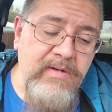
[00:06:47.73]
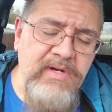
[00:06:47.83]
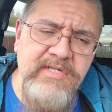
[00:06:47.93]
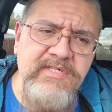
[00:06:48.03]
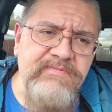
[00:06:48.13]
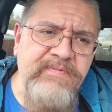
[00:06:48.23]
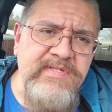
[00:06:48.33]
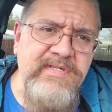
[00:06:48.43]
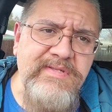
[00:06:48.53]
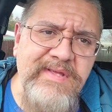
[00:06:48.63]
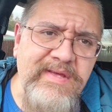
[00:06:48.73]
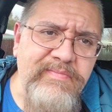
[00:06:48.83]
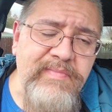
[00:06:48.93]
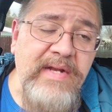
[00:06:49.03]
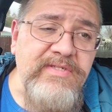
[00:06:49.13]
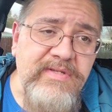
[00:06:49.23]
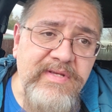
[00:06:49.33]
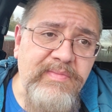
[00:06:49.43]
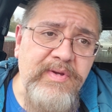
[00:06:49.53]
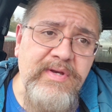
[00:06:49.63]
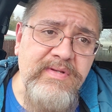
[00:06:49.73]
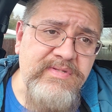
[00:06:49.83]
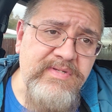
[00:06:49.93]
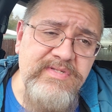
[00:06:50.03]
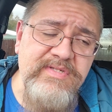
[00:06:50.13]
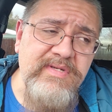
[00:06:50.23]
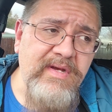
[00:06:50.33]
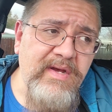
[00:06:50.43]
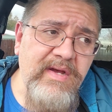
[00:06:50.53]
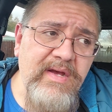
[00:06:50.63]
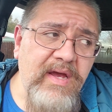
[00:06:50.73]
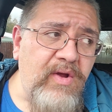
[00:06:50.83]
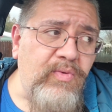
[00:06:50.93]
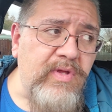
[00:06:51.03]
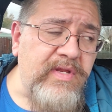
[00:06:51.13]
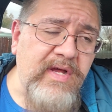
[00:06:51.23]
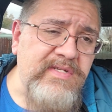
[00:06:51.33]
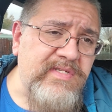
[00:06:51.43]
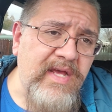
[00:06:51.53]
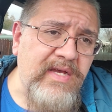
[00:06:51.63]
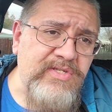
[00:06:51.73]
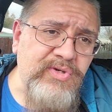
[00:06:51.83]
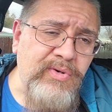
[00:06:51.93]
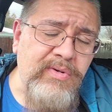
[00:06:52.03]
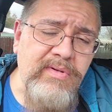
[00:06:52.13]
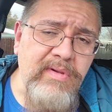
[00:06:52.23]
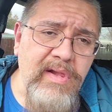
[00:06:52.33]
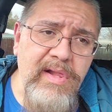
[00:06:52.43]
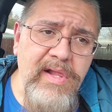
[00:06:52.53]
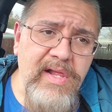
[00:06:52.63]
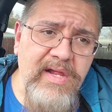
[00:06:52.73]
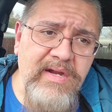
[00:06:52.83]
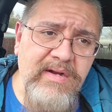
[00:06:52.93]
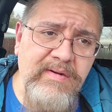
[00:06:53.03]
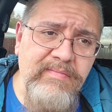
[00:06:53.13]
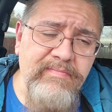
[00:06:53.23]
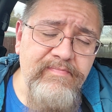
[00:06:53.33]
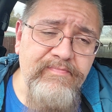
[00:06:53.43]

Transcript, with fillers: not just physically, mentally, because it's it really does take a toll. Um,